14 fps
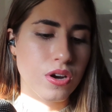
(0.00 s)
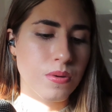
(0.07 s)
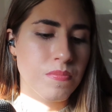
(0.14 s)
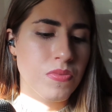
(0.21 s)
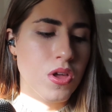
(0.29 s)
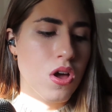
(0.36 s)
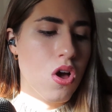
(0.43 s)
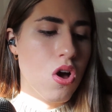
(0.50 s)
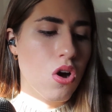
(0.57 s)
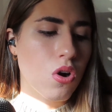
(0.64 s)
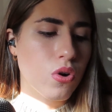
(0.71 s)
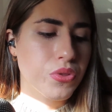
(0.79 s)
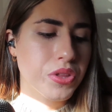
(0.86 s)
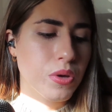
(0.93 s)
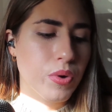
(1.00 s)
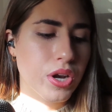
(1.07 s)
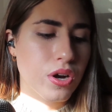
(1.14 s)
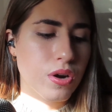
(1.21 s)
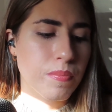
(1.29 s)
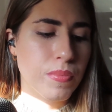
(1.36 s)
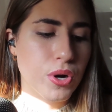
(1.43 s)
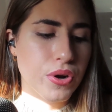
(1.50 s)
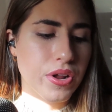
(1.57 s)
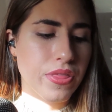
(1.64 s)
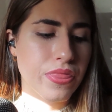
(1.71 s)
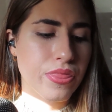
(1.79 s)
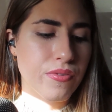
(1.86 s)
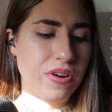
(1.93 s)
her. Only when her
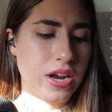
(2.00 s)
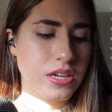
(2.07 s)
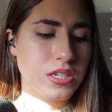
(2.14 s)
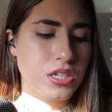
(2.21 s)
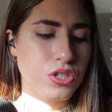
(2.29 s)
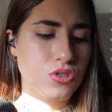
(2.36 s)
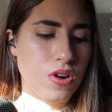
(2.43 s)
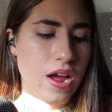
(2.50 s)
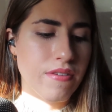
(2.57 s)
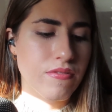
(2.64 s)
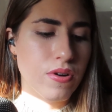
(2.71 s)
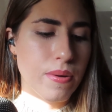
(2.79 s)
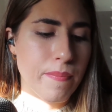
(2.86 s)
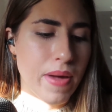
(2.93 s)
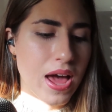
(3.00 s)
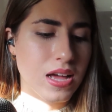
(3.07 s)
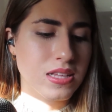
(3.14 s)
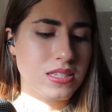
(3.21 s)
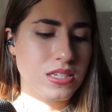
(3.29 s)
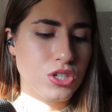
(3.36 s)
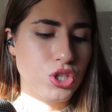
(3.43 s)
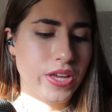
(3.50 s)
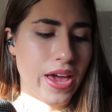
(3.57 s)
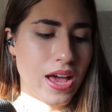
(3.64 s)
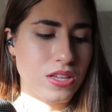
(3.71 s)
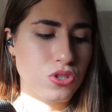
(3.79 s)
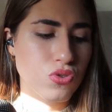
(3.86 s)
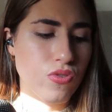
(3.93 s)
burden threatened to drive her mad did she
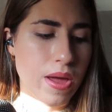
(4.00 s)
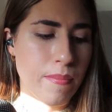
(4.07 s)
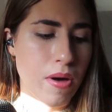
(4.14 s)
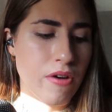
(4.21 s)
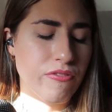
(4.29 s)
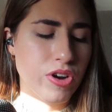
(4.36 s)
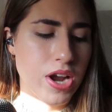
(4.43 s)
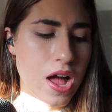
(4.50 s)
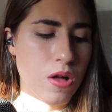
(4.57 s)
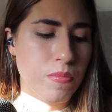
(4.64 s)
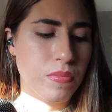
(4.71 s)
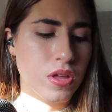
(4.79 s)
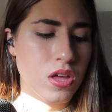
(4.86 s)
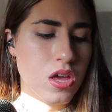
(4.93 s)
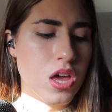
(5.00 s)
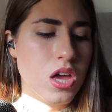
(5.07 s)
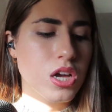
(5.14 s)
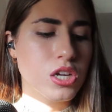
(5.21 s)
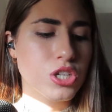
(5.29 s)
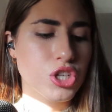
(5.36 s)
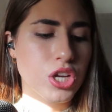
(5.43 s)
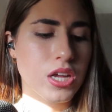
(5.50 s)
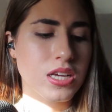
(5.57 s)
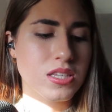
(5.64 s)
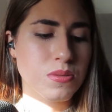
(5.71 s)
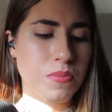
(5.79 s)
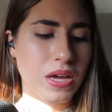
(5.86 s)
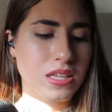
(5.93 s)
ask Grandpa for help. She had
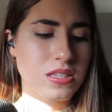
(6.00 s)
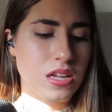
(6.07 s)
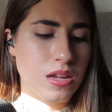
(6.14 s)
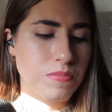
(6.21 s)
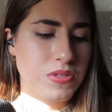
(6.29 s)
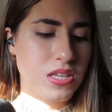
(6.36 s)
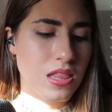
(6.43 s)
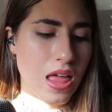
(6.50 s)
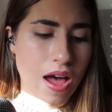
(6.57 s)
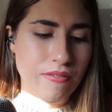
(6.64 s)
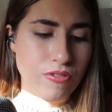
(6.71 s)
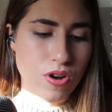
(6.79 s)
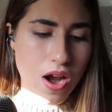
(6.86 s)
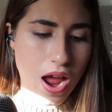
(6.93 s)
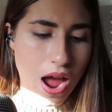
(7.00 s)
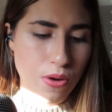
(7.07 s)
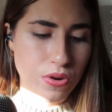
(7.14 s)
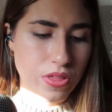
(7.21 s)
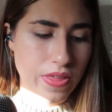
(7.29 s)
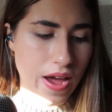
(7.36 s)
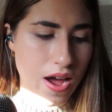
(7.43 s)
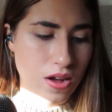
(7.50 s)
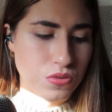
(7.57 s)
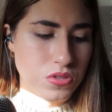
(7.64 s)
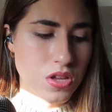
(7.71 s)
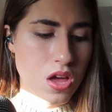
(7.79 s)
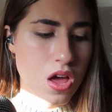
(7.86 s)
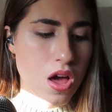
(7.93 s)
expected him to laugh her out of the
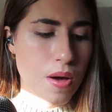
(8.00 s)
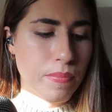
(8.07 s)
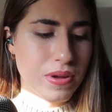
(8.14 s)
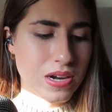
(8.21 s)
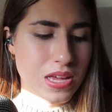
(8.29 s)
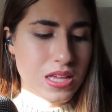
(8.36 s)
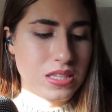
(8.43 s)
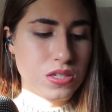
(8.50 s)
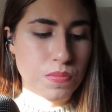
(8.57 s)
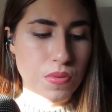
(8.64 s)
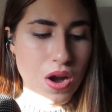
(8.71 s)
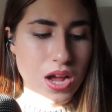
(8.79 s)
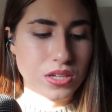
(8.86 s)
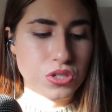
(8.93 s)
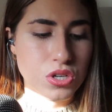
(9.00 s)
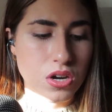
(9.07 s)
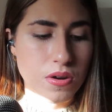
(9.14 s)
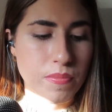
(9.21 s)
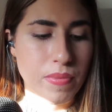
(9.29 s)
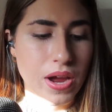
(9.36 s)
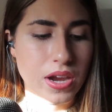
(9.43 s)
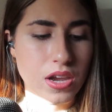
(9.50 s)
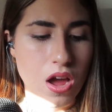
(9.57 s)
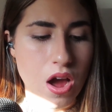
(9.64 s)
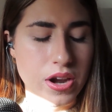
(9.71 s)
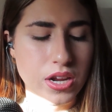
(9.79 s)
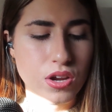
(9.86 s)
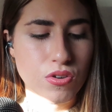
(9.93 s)
house, but he had surprised her by
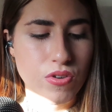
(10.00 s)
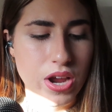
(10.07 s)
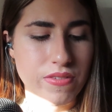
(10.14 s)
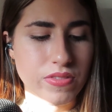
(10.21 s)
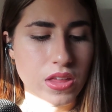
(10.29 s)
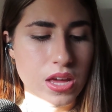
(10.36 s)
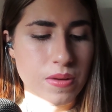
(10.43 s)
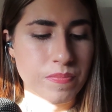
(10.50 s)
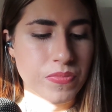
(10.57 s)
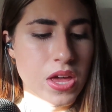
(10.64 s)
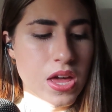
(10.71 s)
nodding gravely.